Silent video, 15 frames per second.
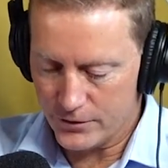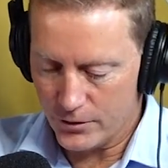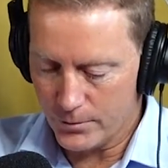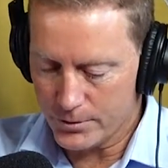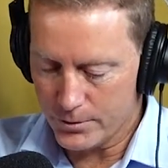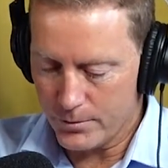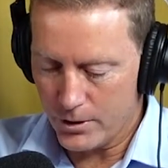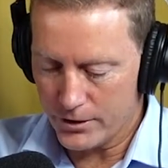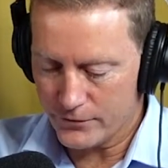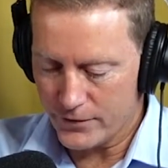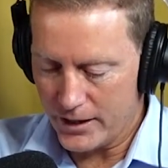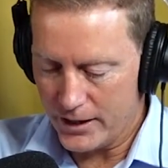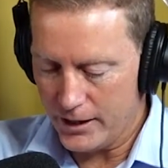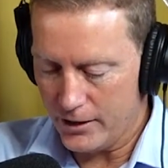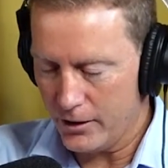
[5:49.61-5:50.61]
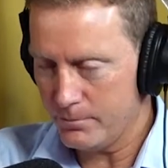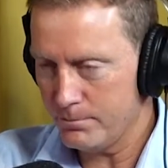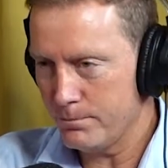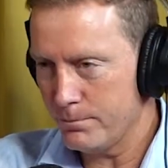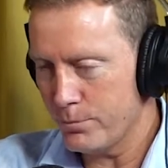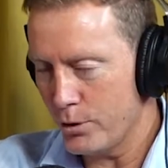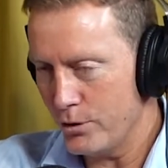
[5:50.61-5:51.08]
optimized for AI
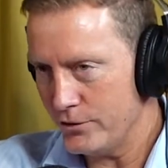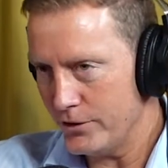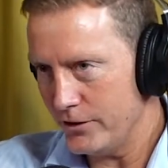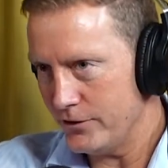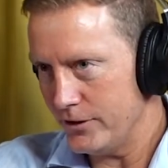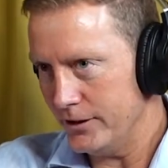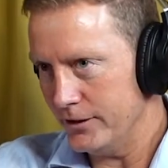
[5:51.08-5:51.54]
processing.